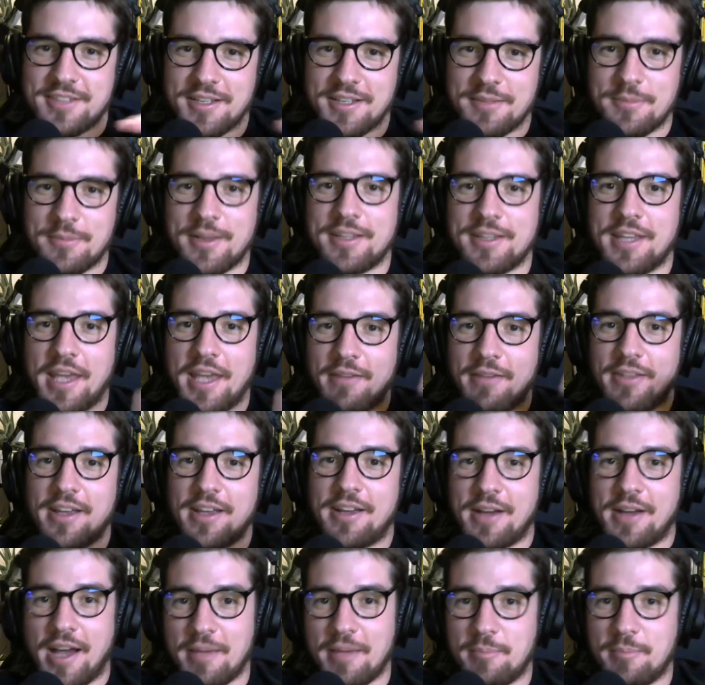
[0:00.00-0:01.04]
but they have like
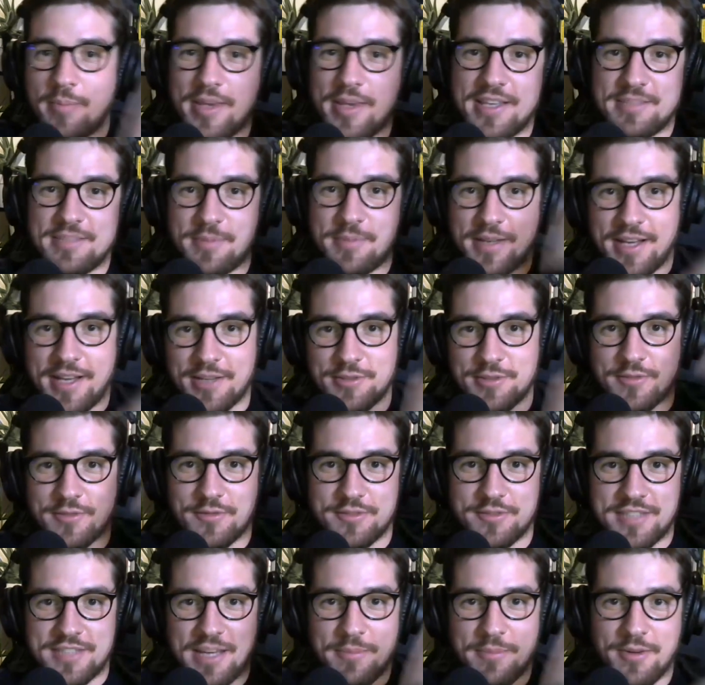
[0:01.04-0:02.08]
high peaks because of
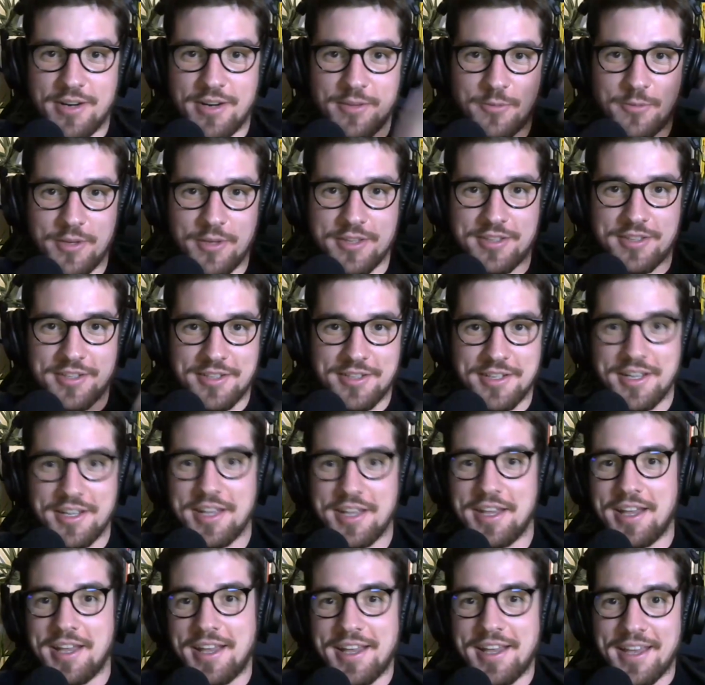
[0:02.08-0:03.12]
summer and winter,
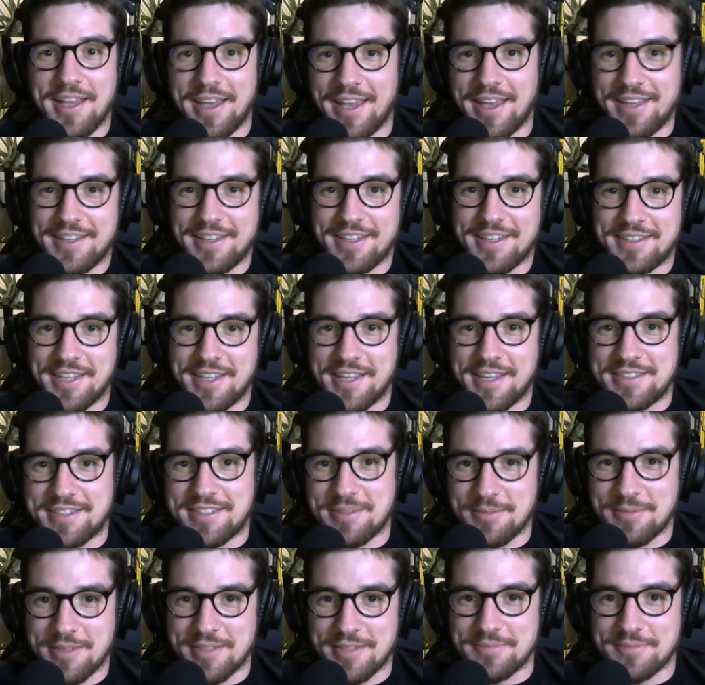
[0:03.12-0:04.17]
and that kicks
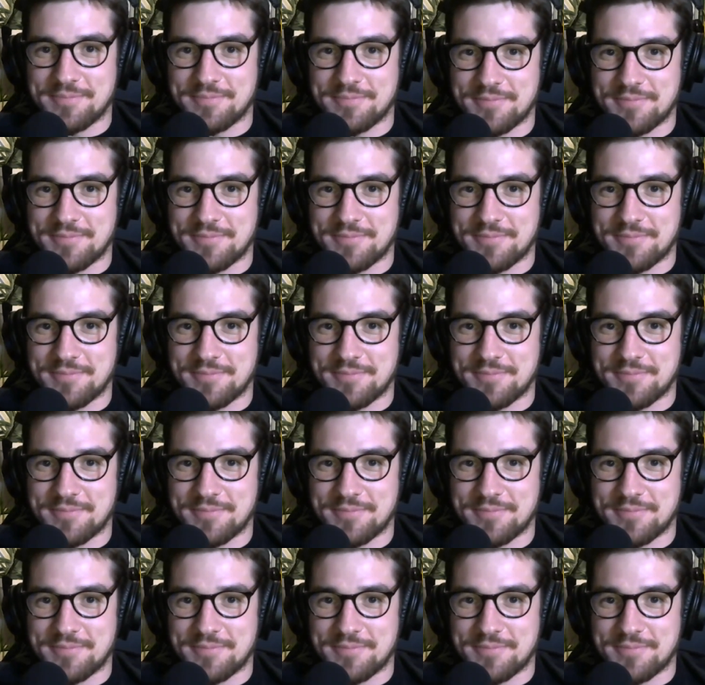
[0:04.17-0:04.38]
them in.